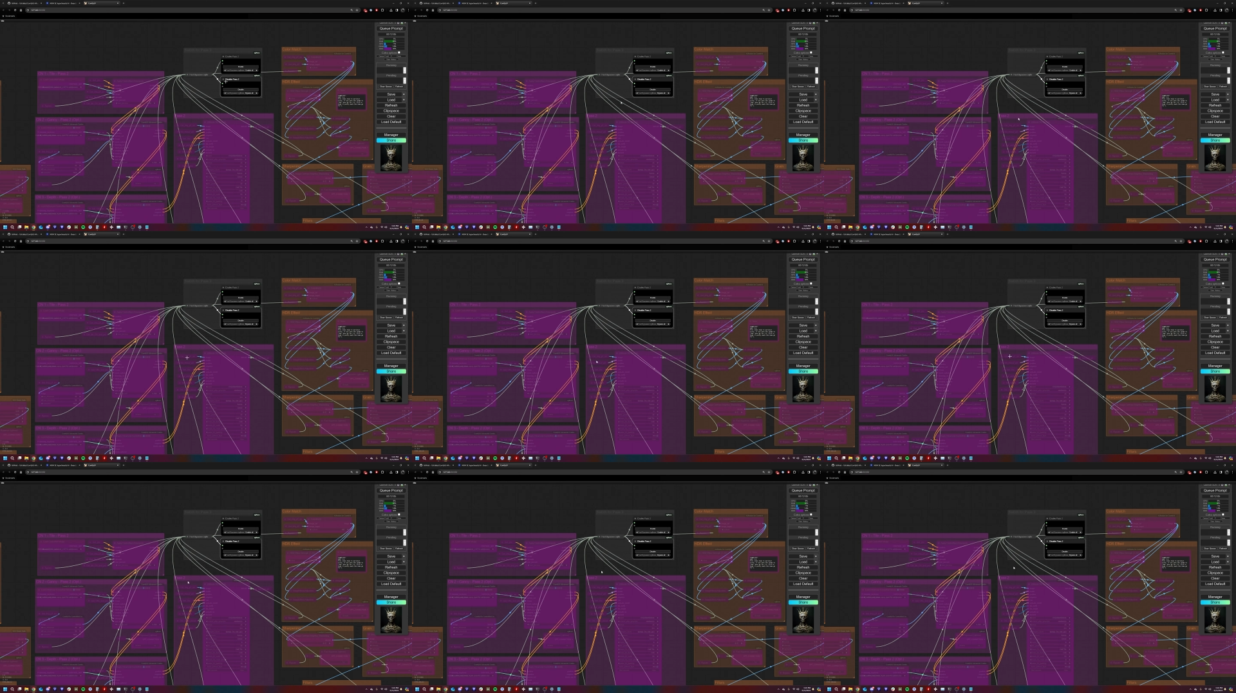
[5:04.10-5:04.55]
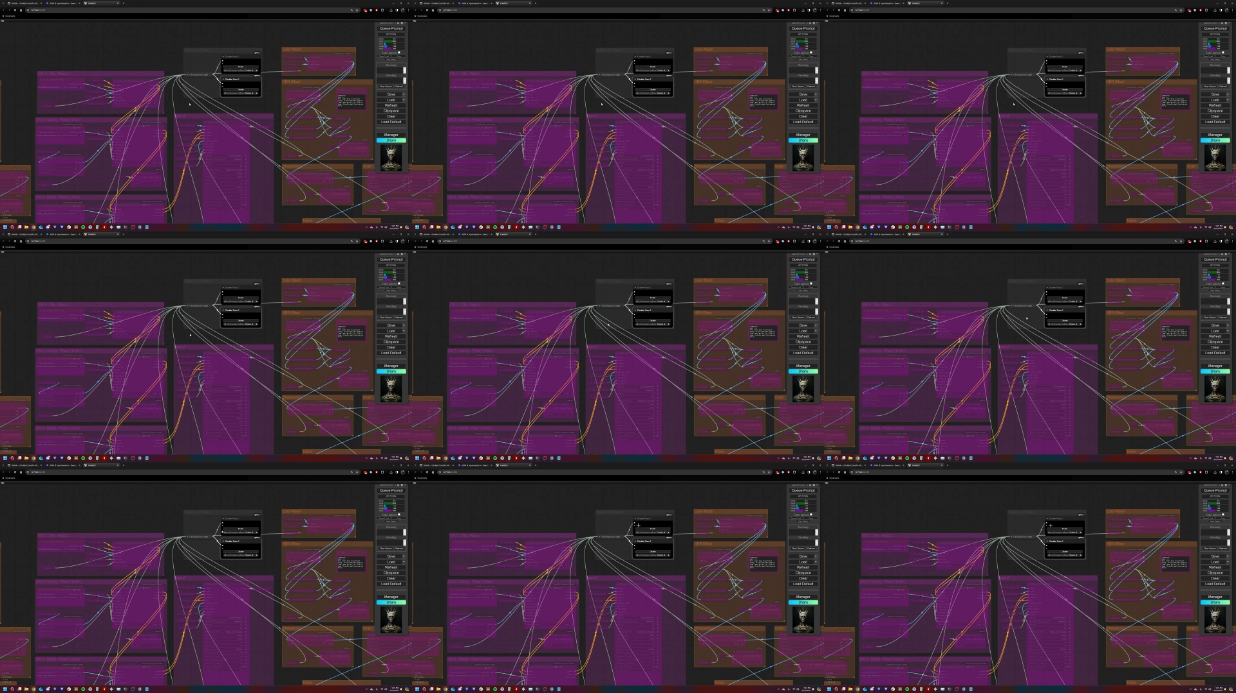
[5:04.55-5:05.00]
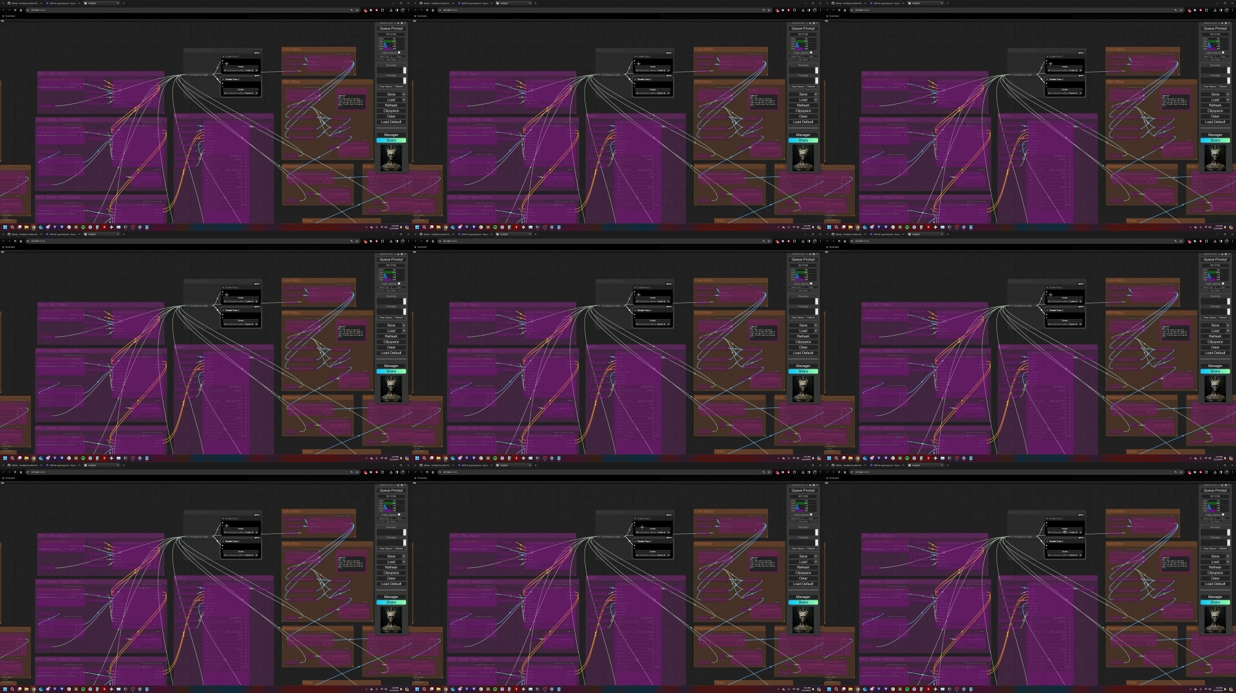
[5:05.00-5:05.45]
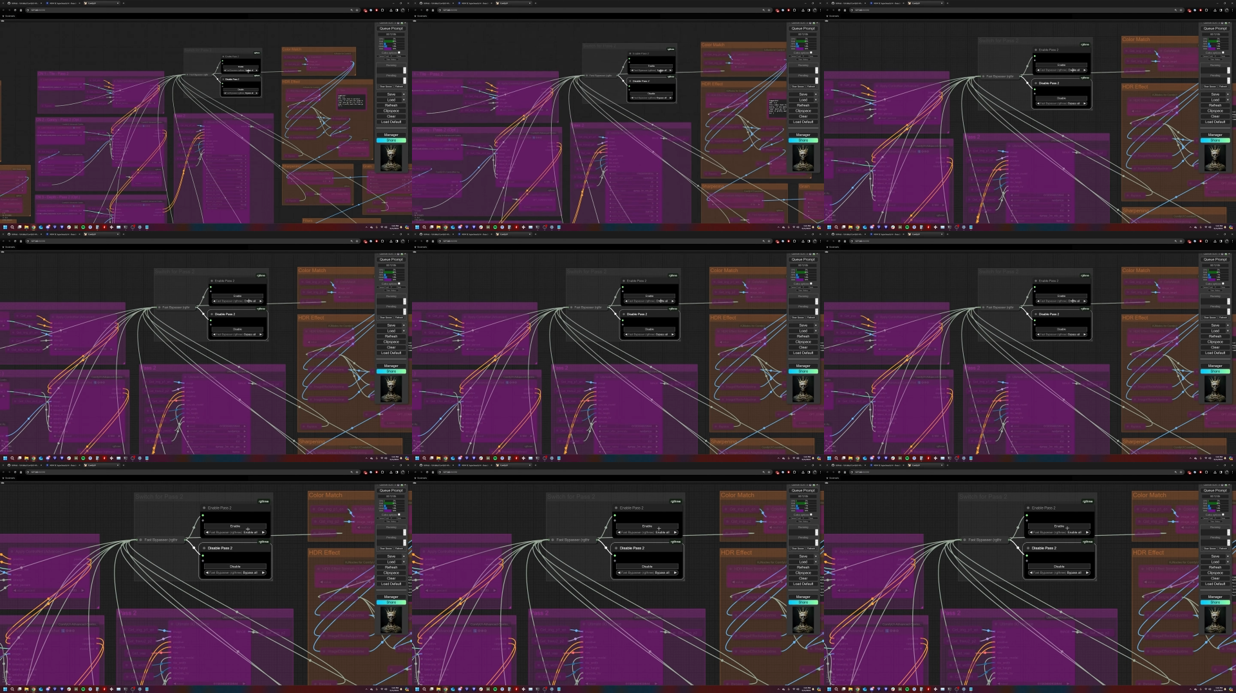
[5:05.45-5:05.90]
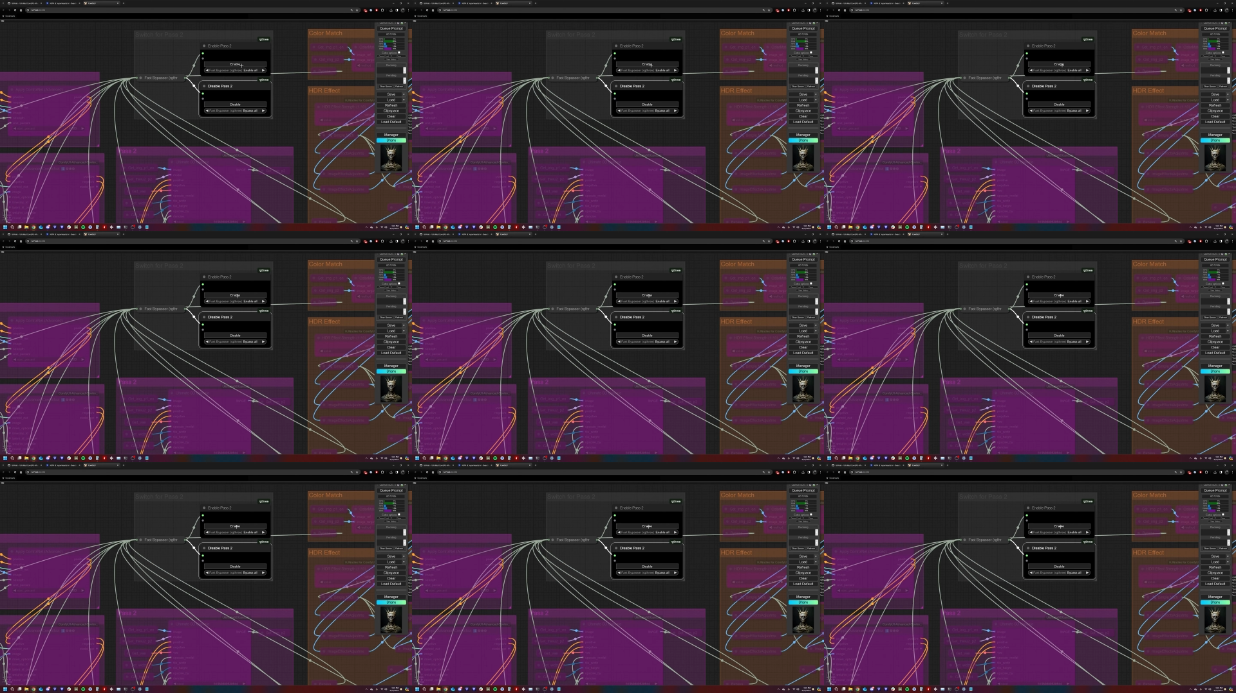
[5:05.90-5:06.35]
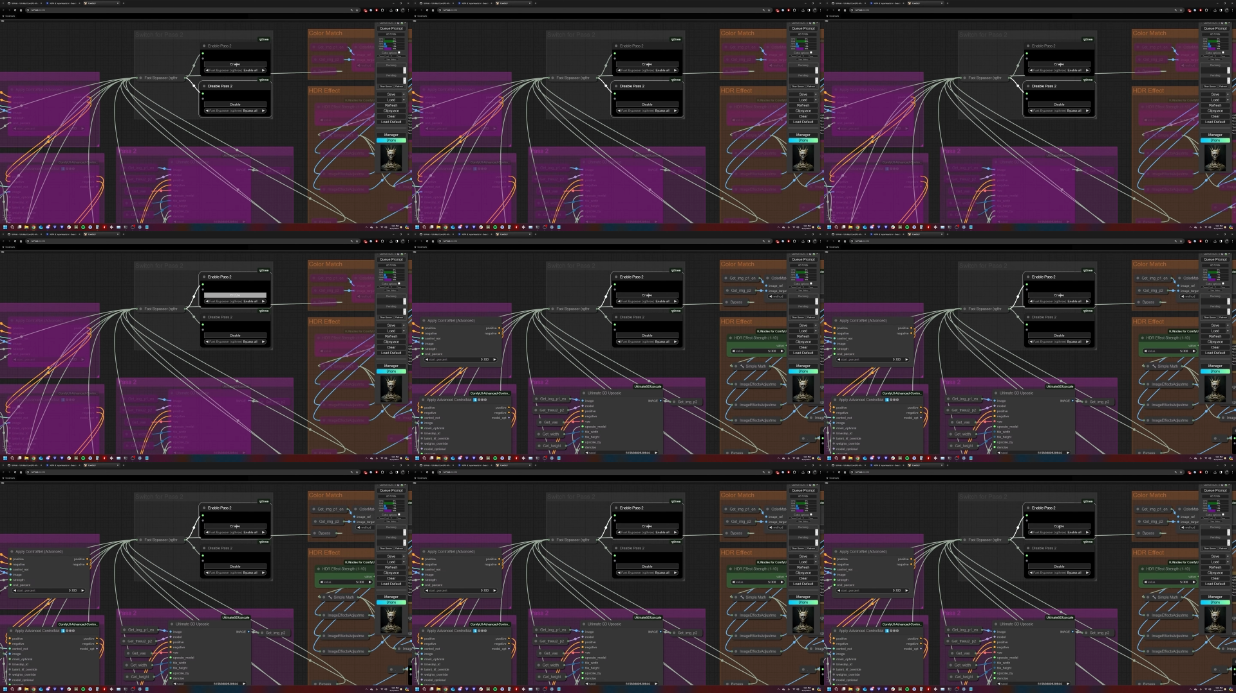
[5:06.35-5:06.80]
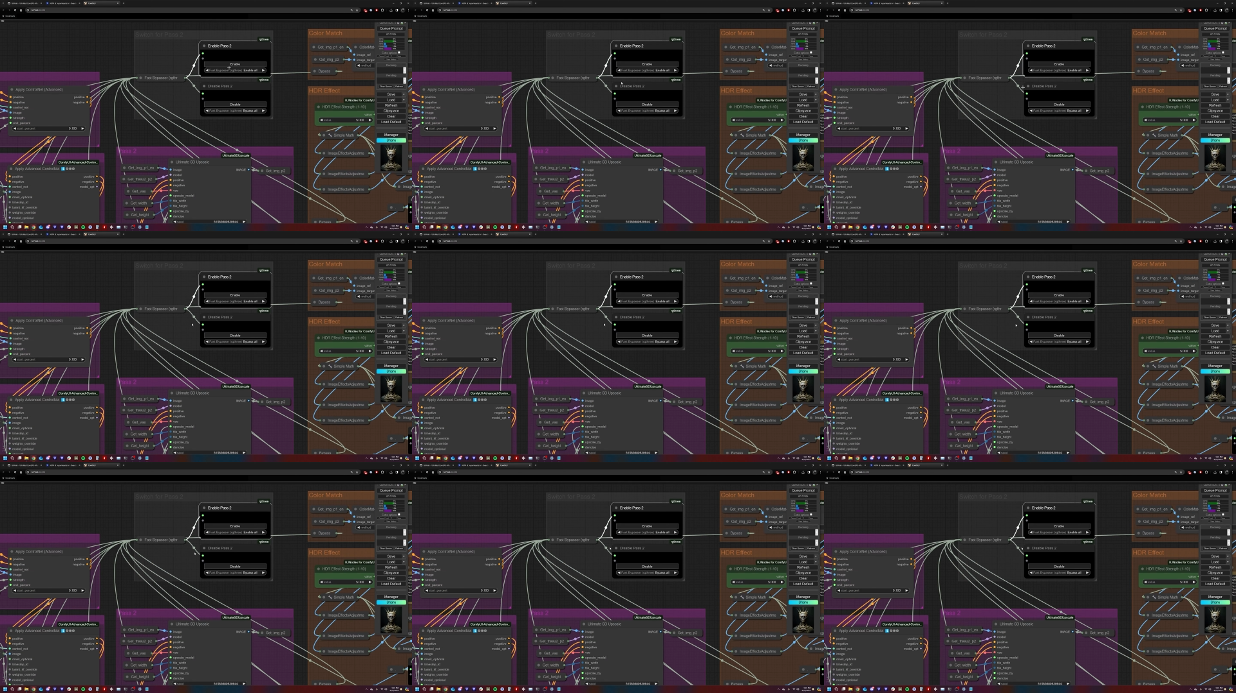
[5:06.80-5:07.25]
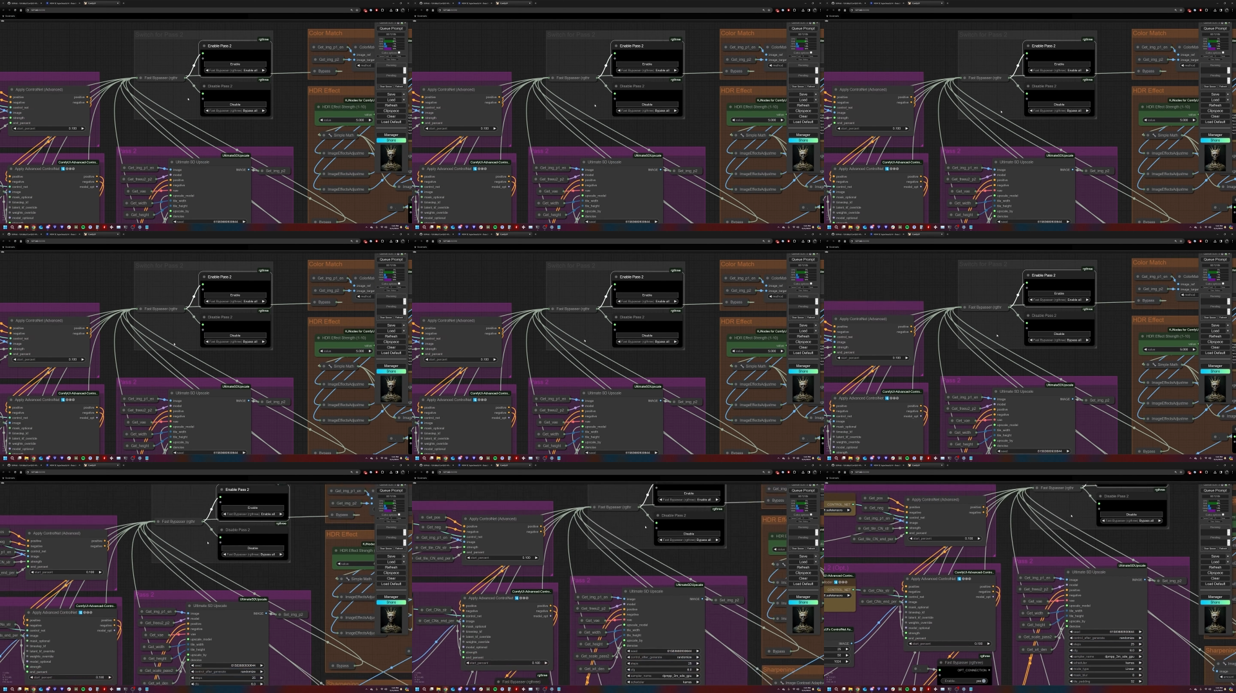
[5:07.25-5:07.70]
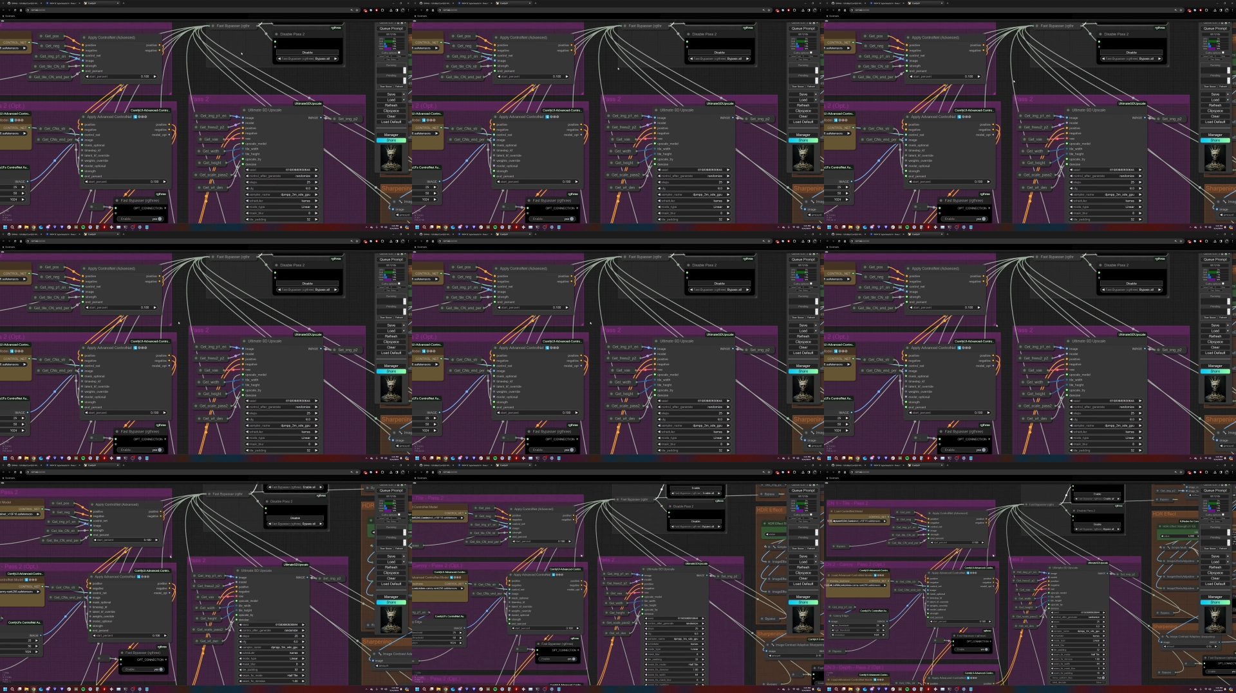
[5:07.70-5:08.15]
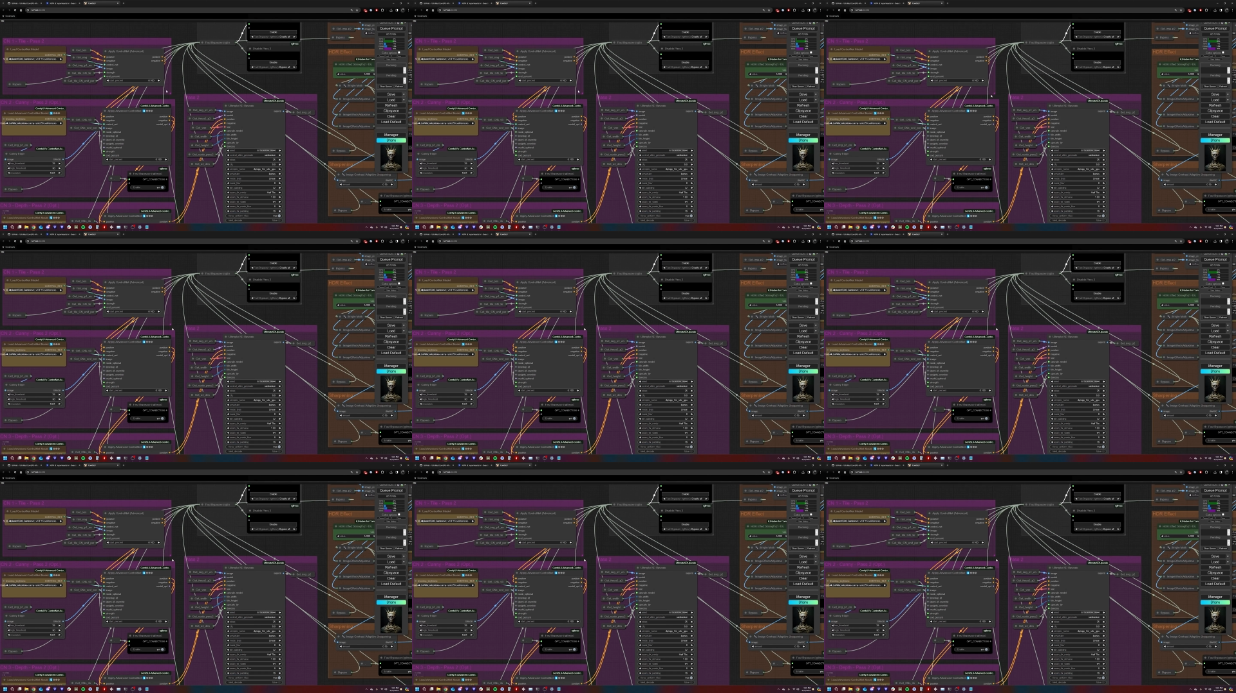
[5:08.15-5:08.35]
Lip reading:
No face is visible, so there are no lips to read.